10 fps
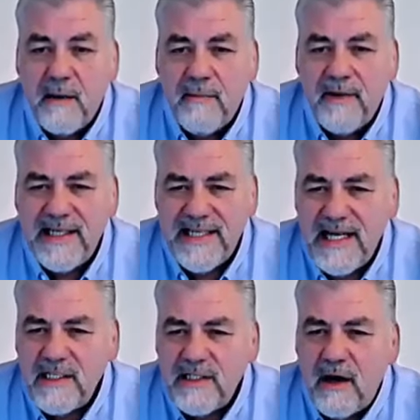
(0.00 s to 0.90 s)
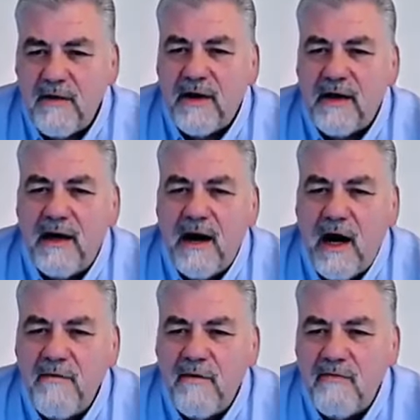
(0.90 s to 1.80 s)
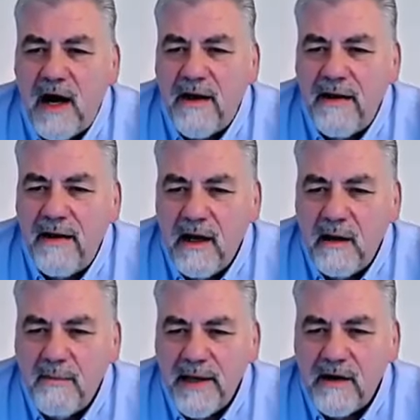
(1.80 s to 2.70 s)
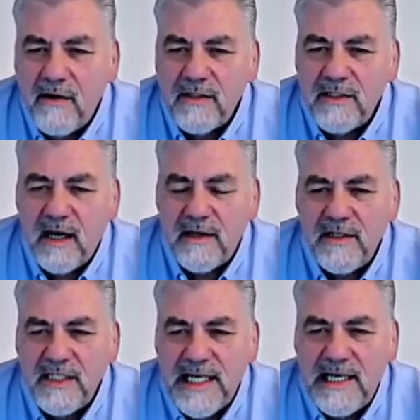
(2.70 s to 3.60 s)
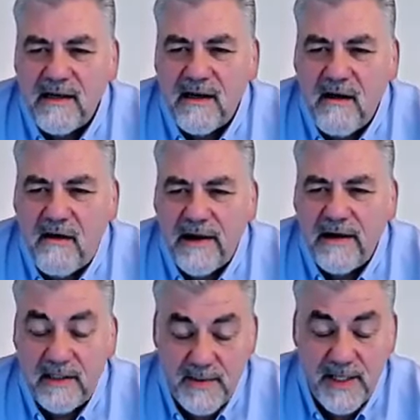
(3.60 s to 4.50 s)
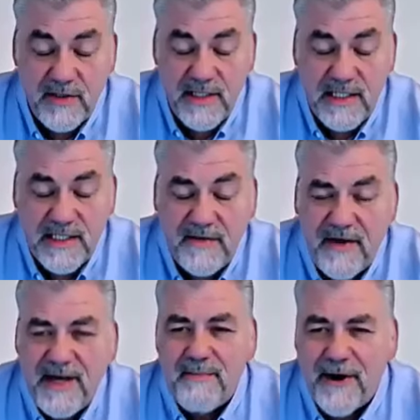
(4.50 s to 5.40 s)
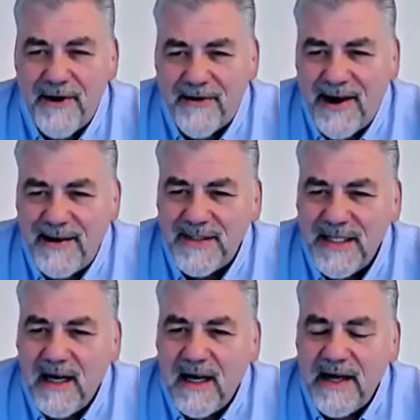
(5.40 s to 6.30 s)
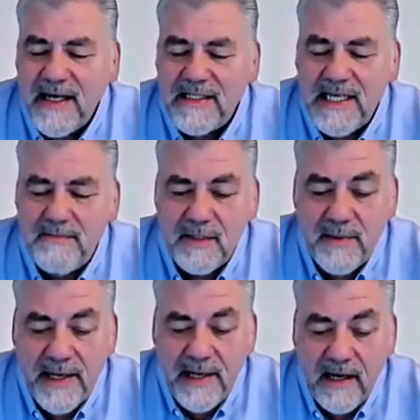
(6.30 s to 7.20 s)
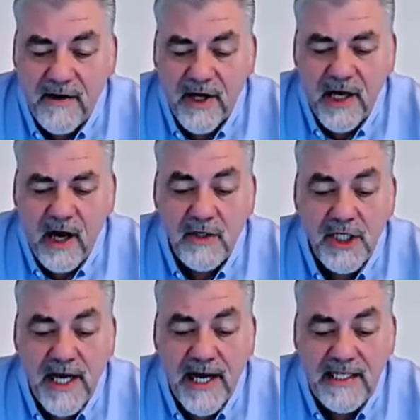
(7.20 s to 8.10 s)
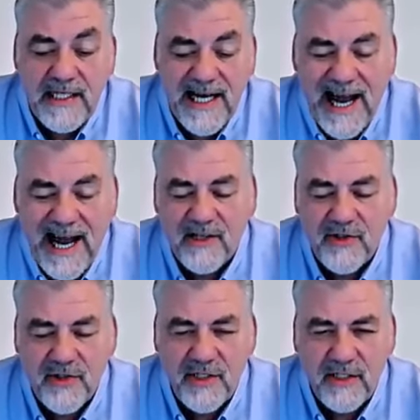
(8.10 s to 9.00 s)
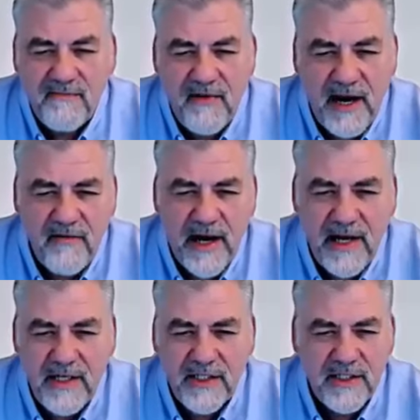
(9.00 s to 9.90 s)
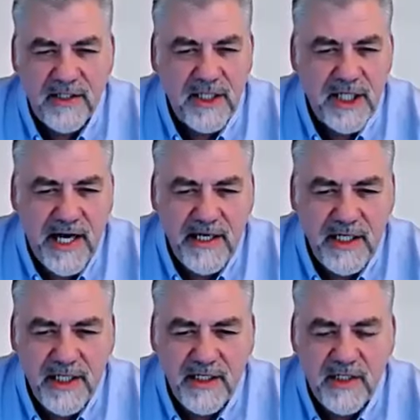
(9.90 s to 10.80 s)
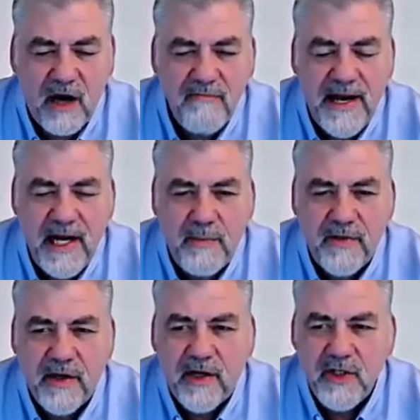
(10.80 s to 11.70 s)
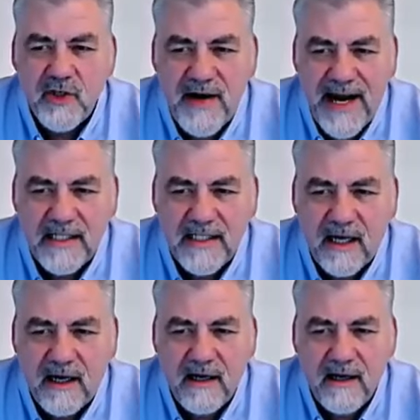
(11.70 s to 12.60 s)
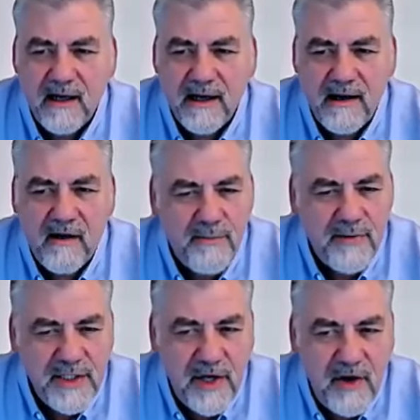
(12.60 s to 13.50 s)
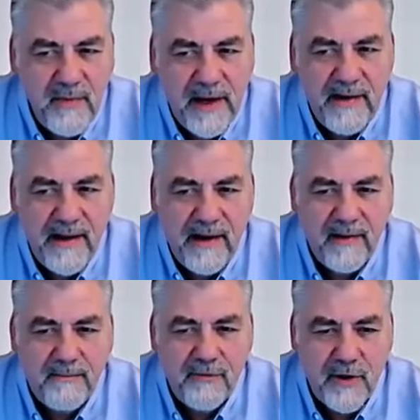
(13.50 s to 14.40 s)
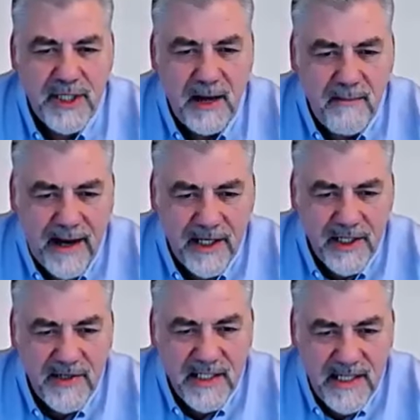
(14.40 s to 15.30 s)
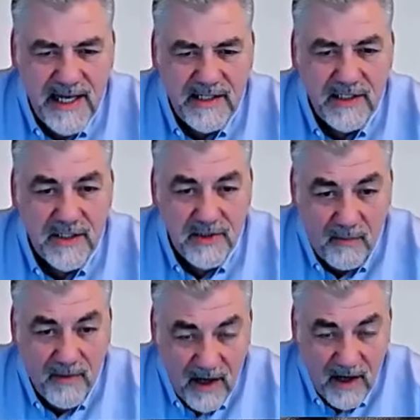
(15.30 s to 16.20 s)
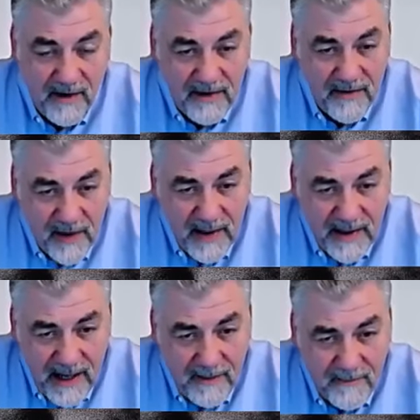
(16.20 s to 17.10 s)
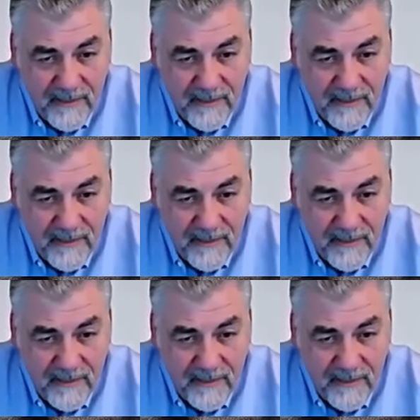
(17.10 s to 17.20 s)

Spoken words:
But they tend to overrun because you see the client, especially on these TV programs, they seem to be negotiating extras and variations and changes directly with the contractor. Now, I'm presuming that the project manager is there to stop the client doing that.